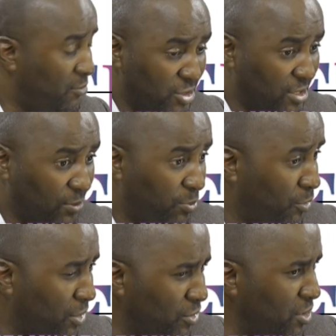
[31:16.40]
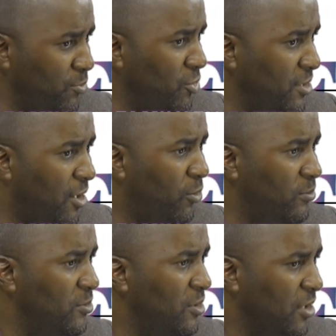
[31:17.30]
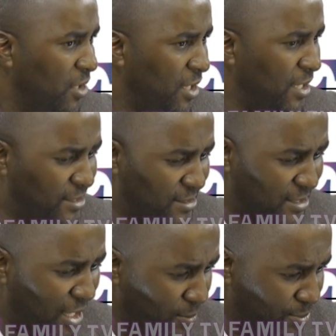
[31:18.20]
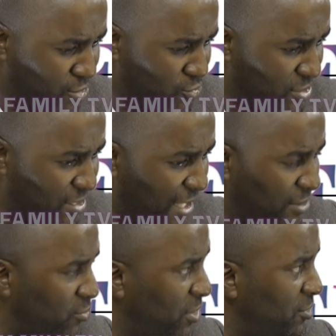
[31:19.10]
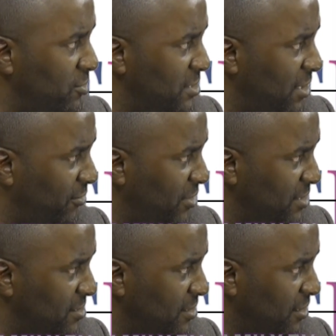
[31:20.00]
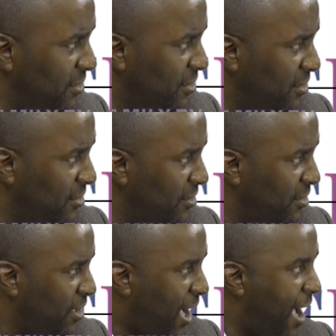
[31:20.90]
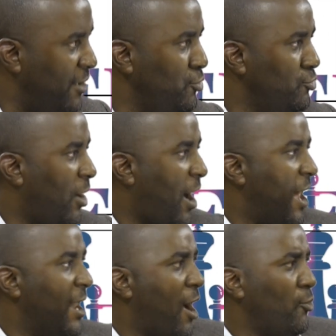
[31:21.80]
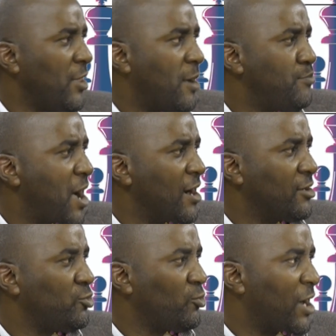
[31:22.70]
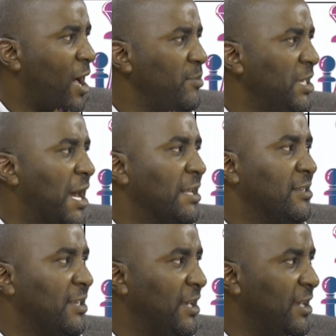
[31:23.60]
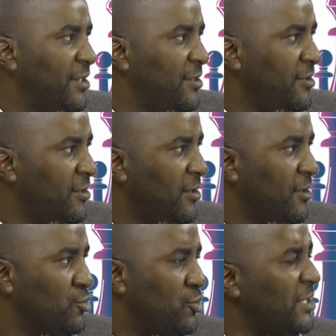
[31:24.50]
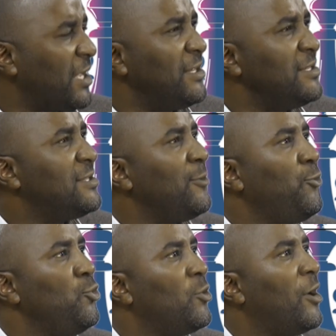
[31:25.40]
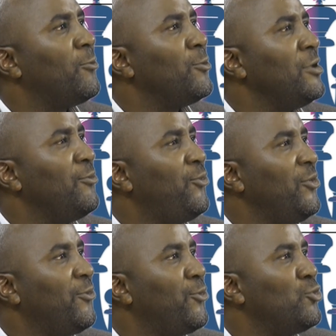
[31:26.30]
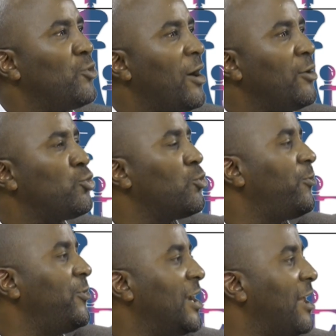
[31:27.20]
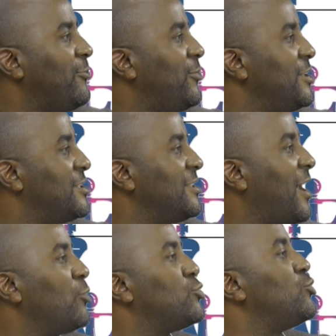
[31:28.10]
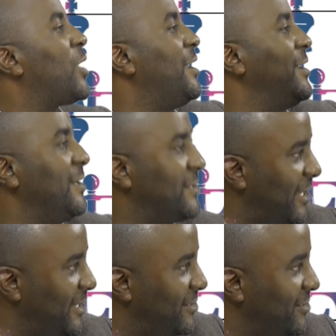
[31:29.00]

And we just tell people that when you're building a home, it helps to start with your savings, and you allow the bank to come in at the end. So that at least if you are roofing and finishing the house, you can enter it